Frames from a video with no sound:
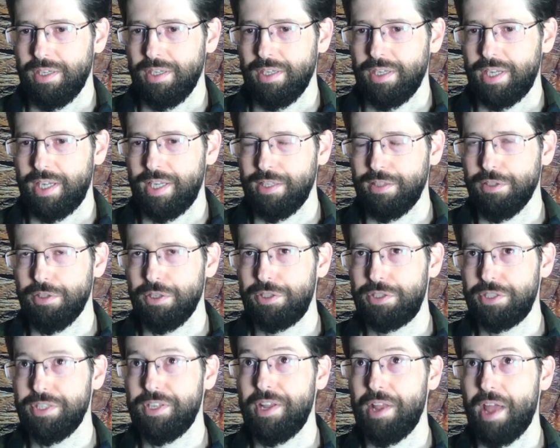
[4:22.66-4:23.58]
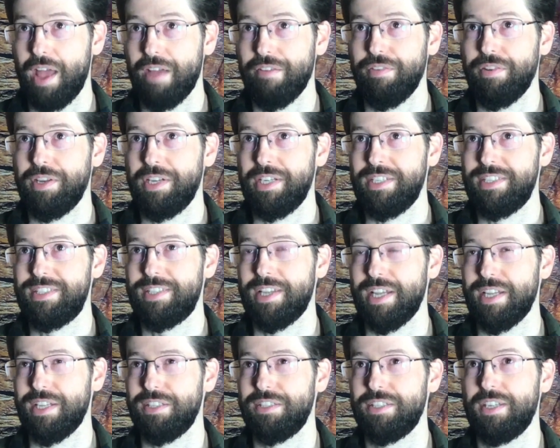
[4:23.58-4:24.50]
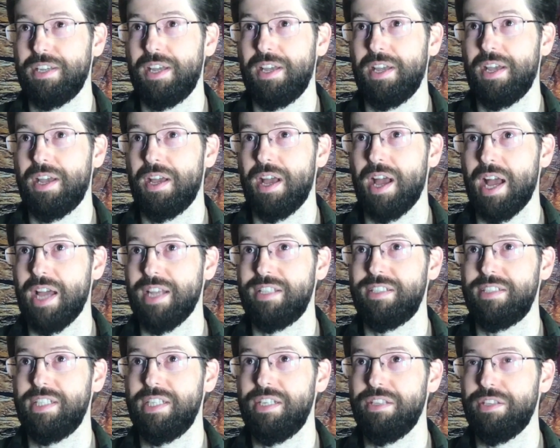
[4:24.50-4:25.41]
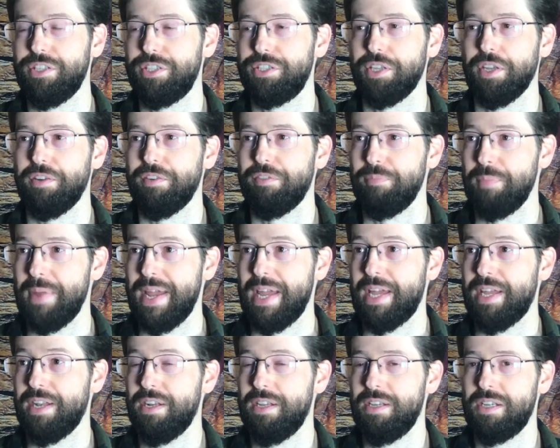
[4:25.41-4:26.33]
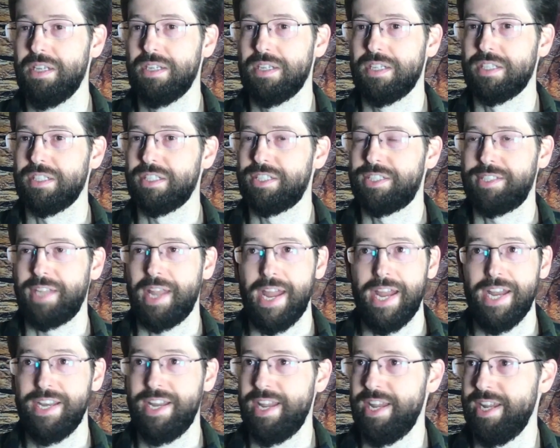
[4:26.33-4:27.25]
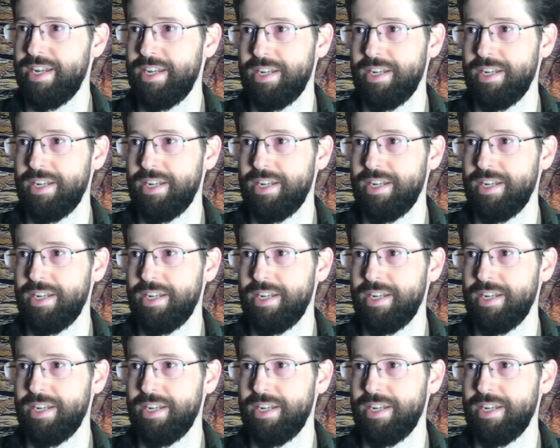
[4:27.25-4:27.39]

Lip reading: he looks into heaven and he says, I see the Son of Man standing.